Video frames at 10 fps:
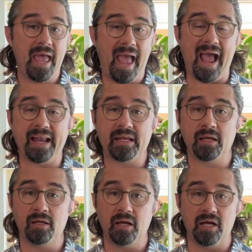
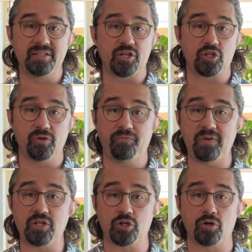adding additional
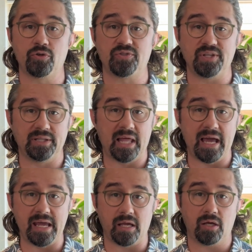features
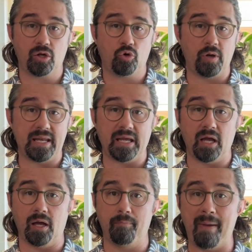like creating
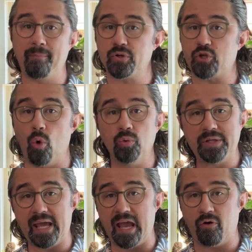a members
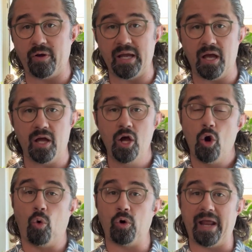only area
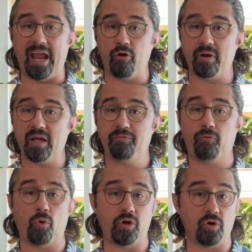or an area
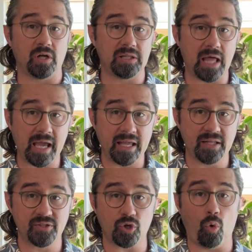for your
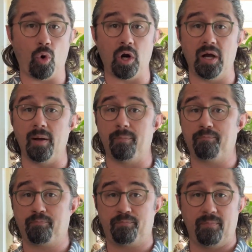clients or a
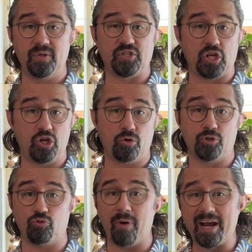secure
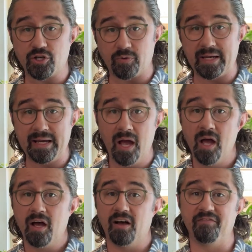directory
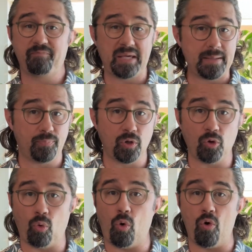of people
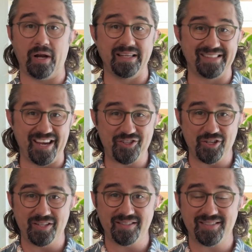or
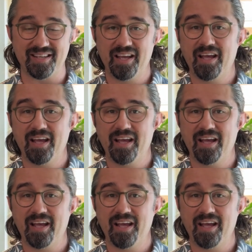organizations